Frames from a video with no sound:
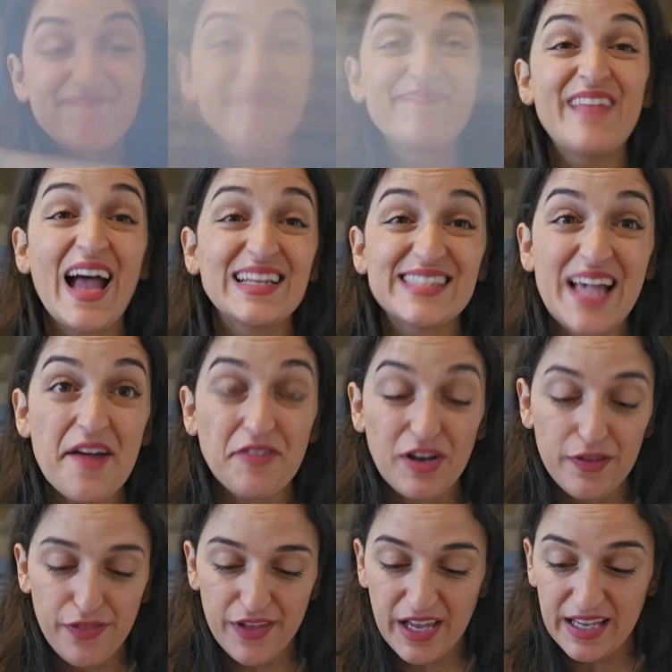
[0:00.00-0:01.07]
That's
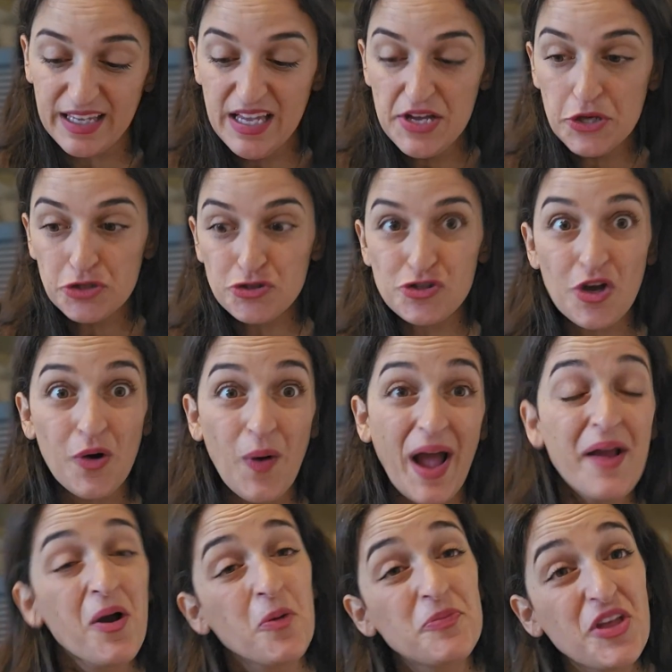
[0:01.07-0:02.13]
everything. So I
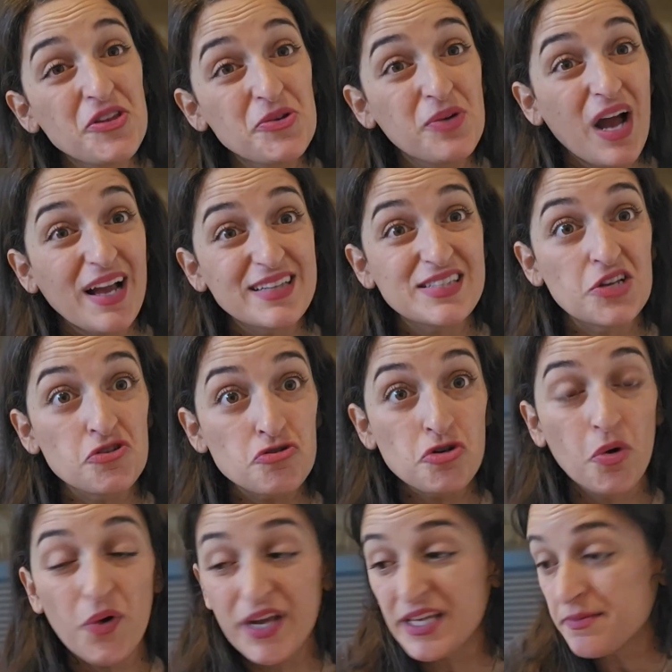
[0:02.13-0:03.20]
hope that you guys
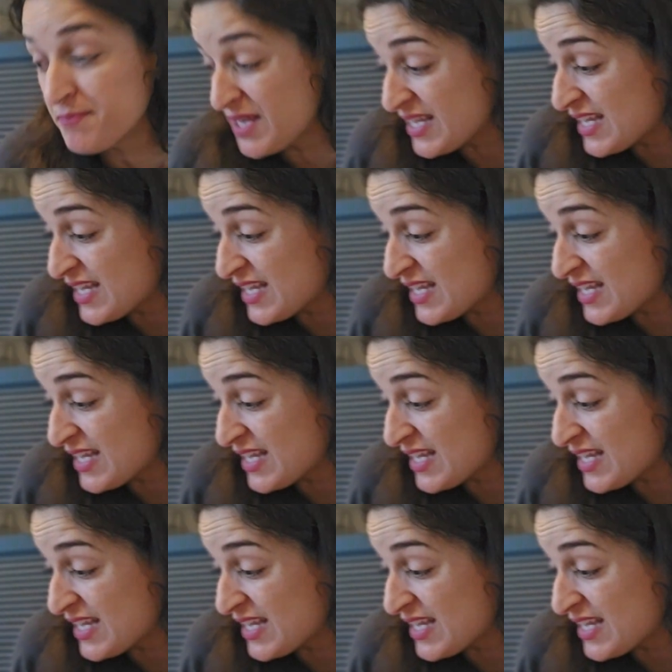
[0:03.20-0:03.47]
enjoyed me